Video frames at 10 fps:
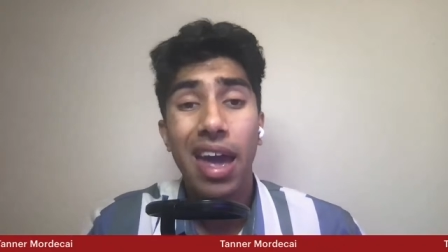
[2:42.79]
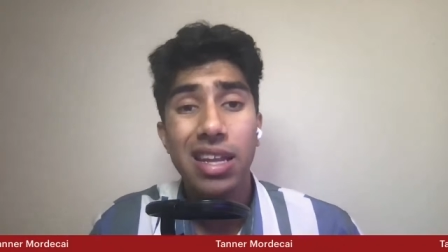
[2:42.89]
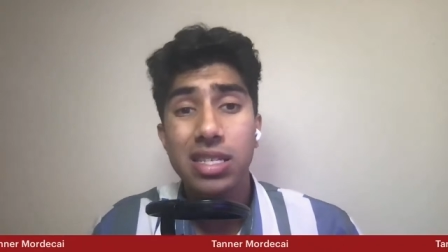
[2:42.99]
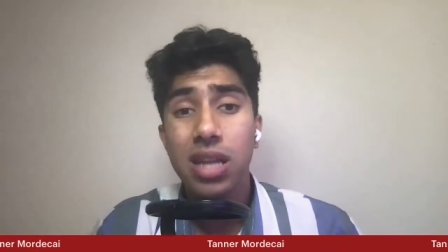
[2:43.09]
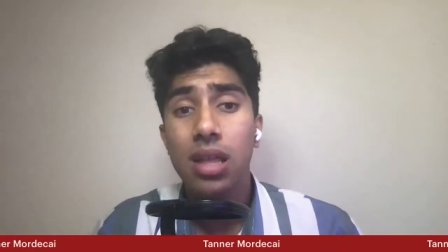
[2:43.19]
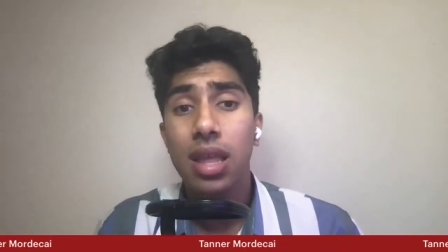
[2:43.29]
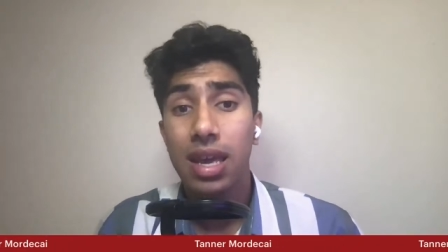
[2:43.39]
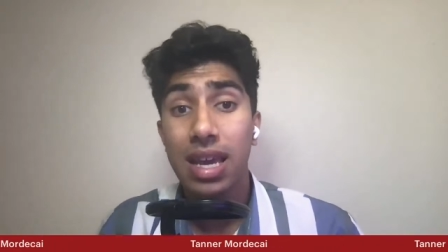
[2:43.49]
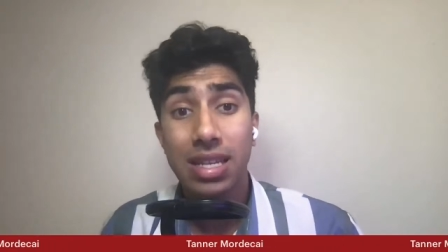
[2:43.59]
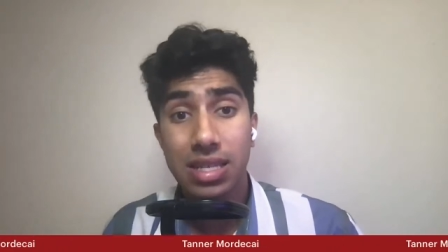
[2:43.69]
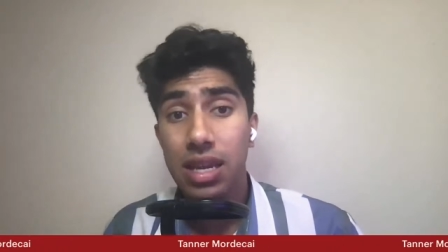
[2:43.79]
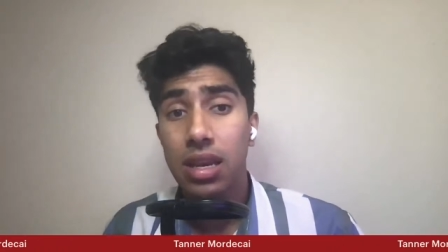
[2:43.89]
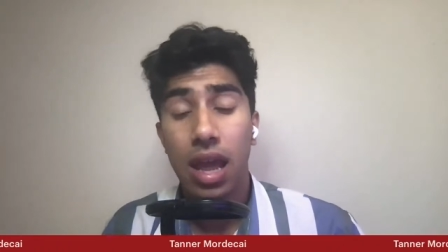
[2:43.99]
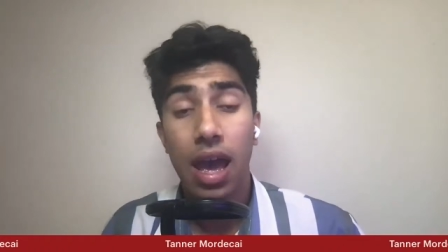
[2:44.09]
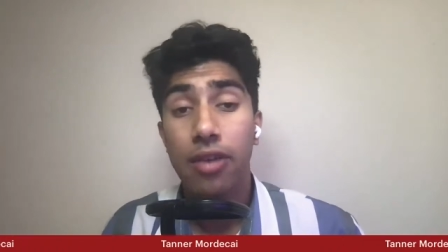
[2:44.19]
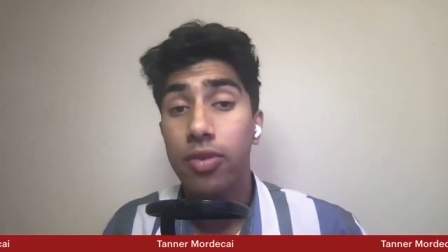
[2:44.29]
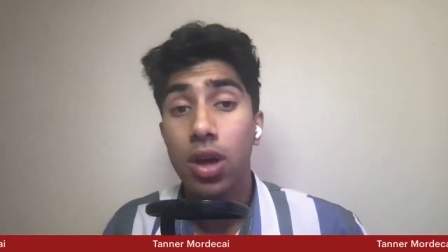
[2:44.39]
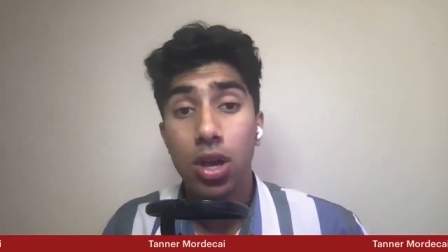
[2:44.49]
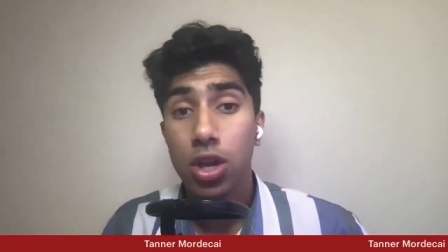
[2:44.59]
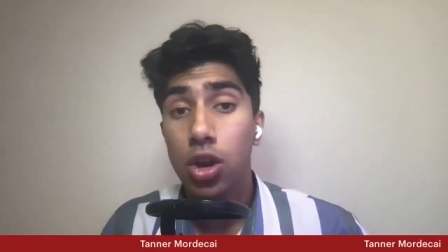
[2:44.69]
And it's not like he didn't have,
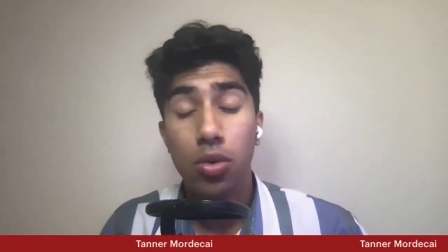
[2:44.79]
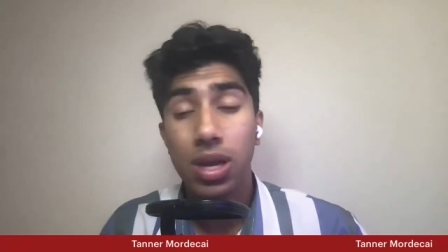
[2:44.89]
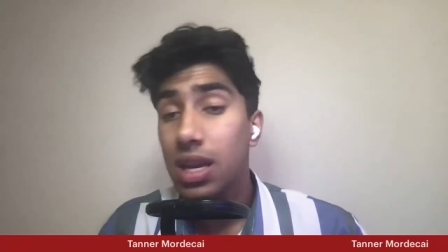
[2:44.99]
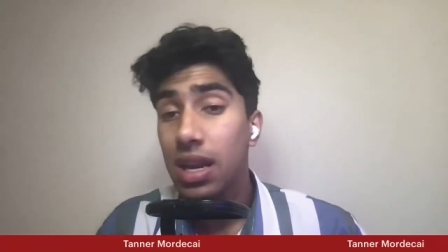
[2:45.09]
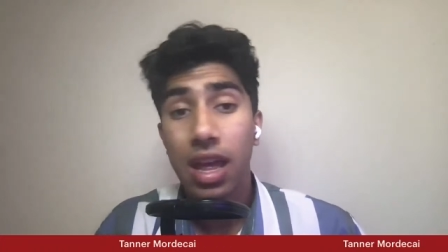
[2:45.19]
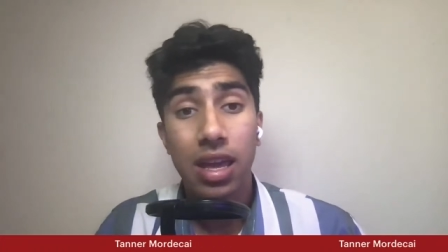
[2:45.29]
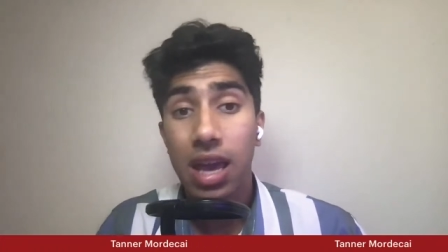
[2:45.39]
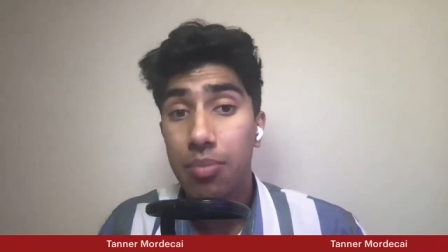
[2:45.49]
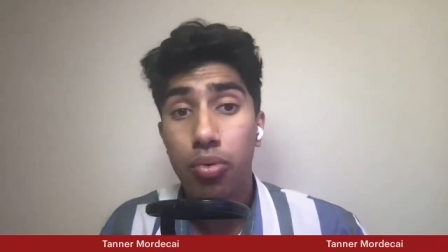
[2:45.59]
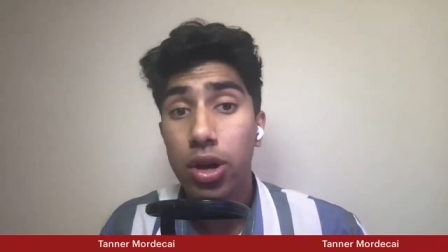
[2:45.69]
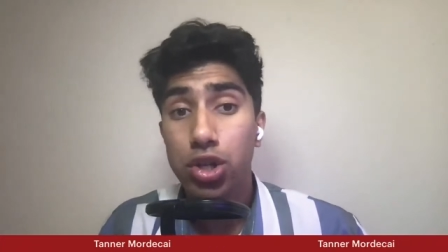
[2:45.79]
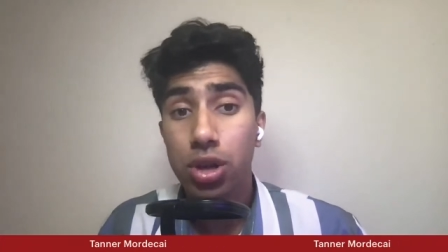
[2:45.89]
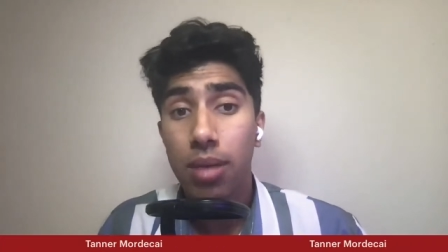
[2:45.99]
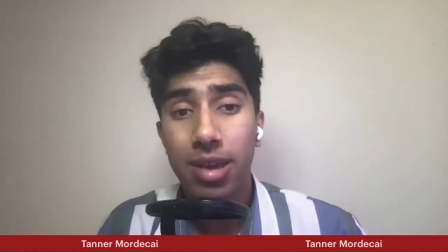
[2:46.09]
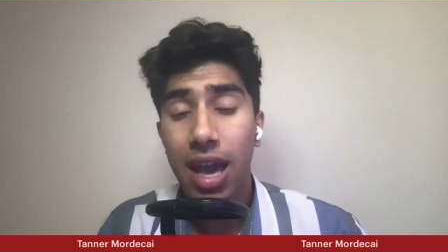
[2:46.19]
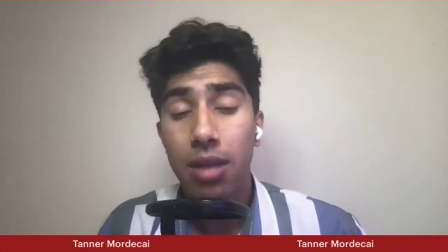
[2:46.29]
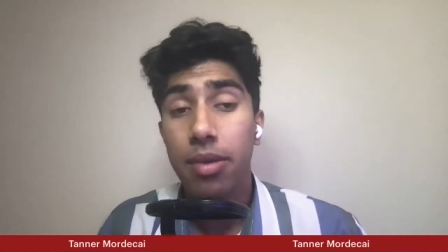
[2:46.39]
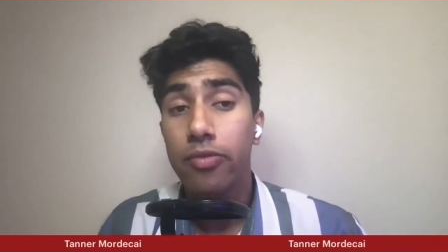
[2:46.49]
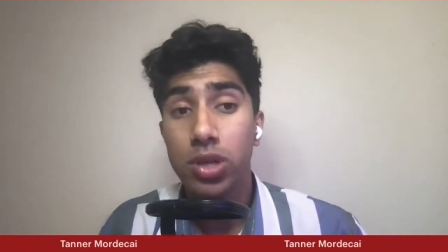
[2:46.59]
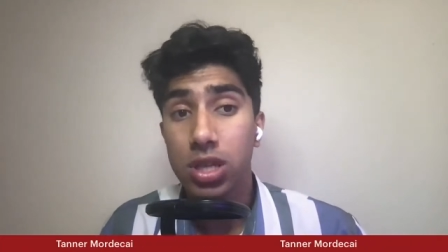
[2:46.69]
he had pressure coming at
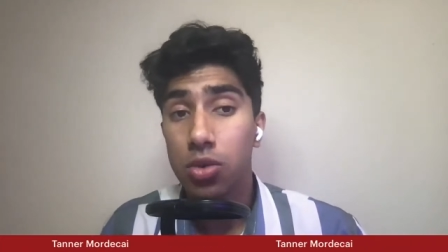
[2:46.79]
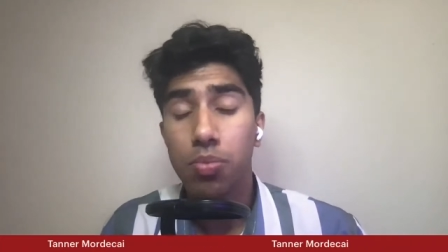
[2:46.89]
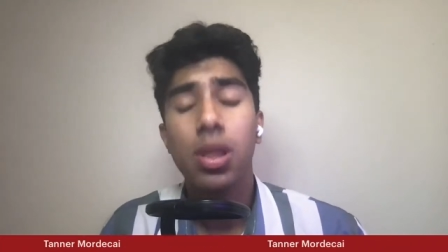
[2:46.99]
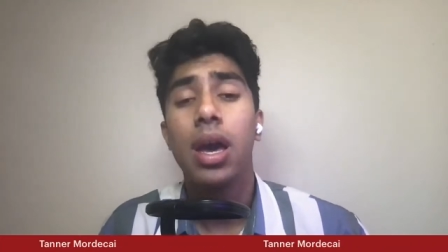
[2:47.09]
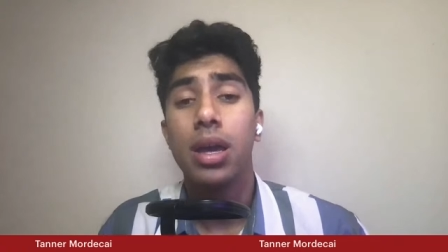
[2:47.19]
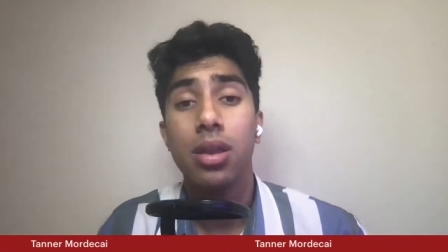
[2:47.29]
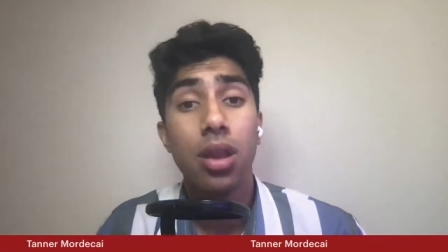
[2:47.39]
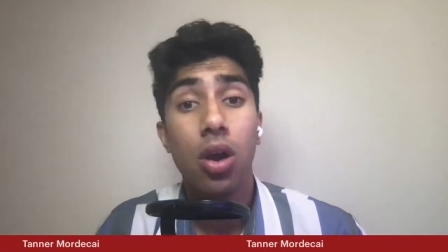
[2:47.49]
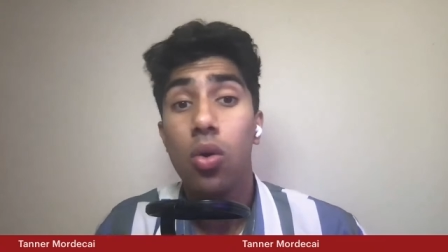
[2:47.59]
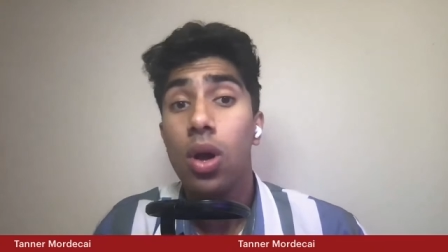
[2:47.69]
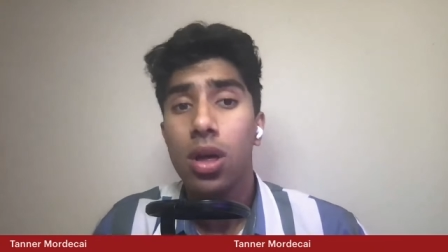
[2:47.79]
him every single play. No,